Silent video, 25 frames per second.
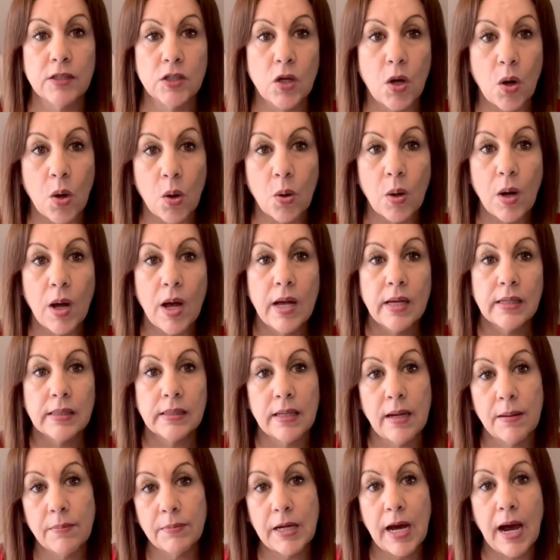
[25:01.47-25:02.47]
So
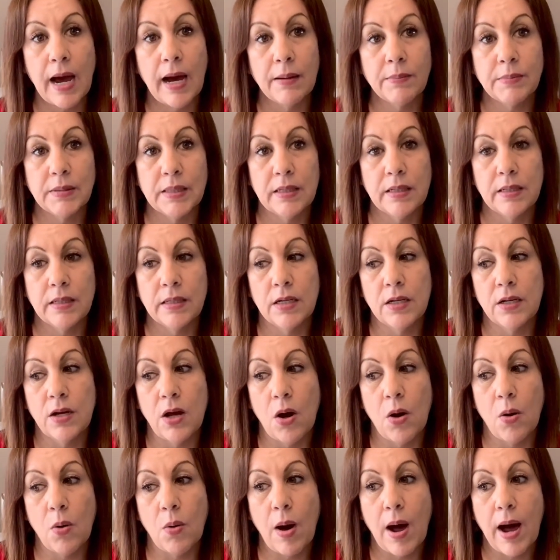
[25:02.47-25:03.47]
sometimes, you
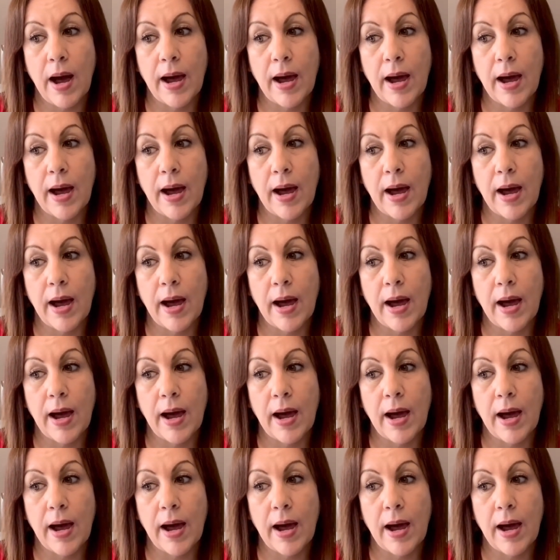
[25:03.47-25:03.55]
know,